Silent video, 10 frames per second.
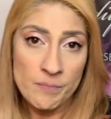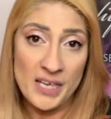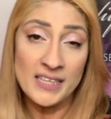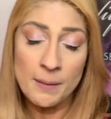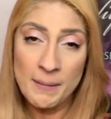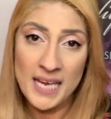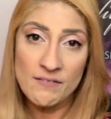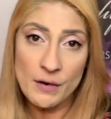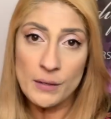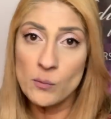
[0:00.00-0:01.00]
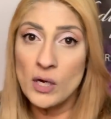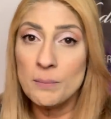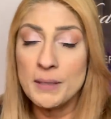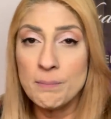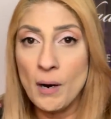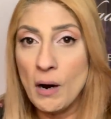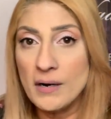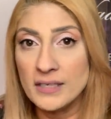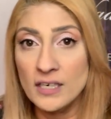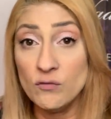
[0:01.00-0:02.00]
And they may very well be
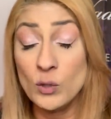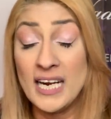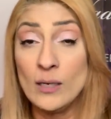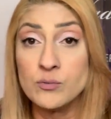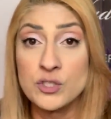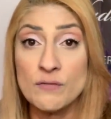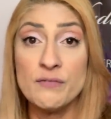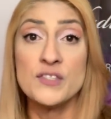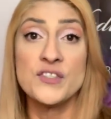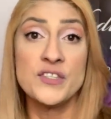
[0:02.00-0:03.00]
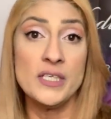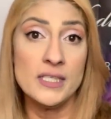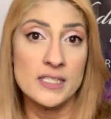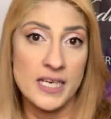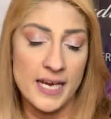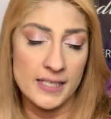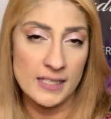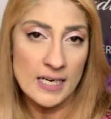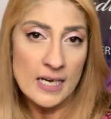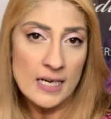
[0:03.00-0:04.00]
part of what helps to
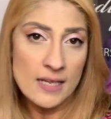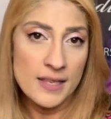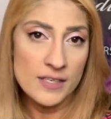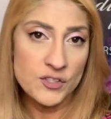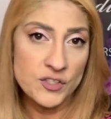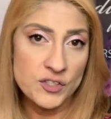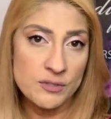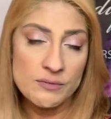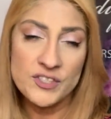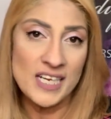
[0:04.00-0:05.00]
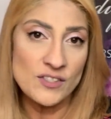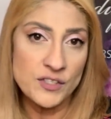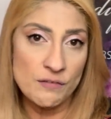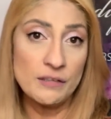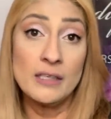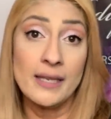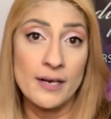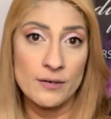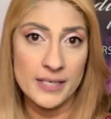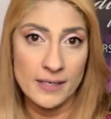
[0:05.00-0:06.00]
facilitate this sense of
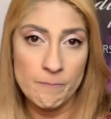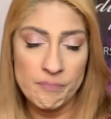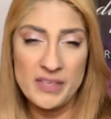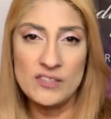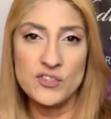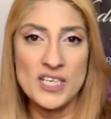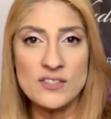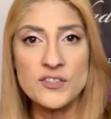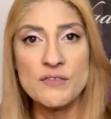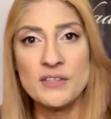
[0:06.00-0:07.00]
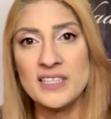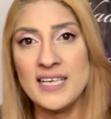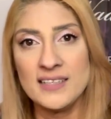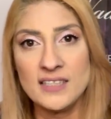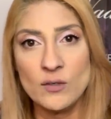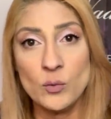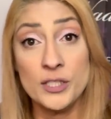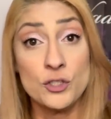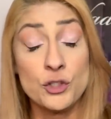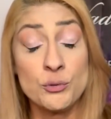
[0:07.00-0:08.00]
clarity, this sense of connecting with
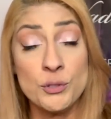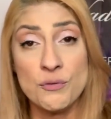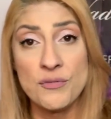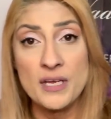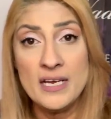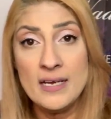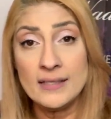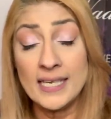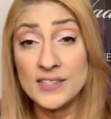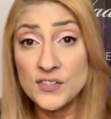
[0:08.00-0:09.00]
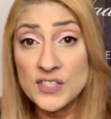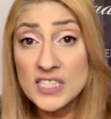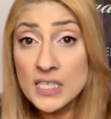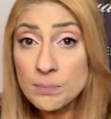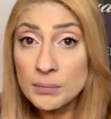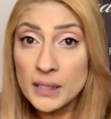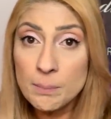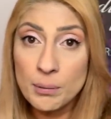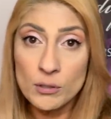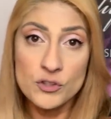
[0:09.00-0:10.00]
the truth that is deeply
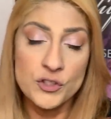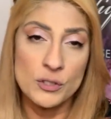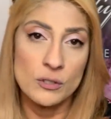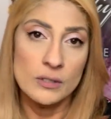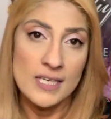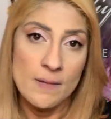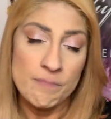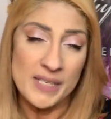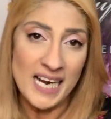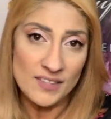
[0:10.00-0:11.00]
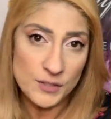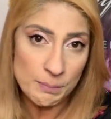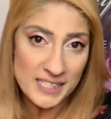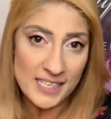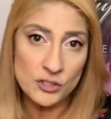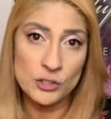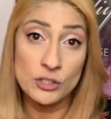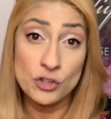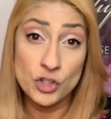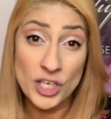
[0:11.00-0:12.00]
personal, that has the potential
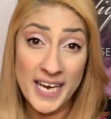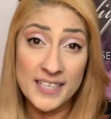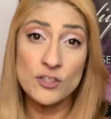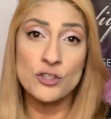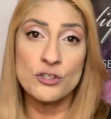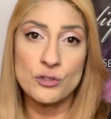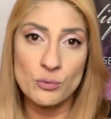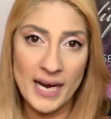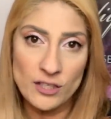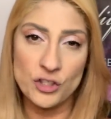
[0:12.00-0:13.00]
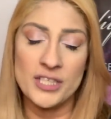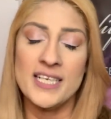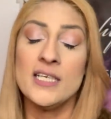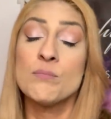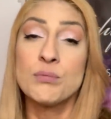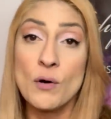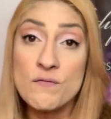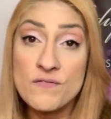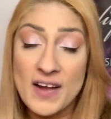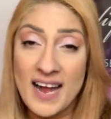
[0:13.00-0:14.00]
to change your direction in
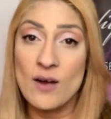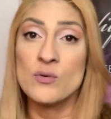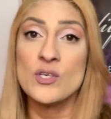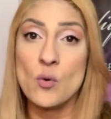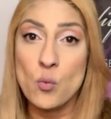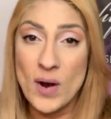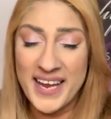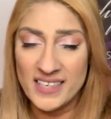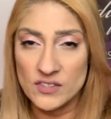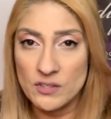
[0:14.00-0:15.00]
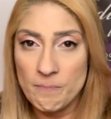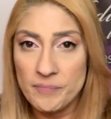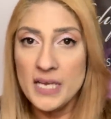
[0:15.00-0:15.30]
profound ways.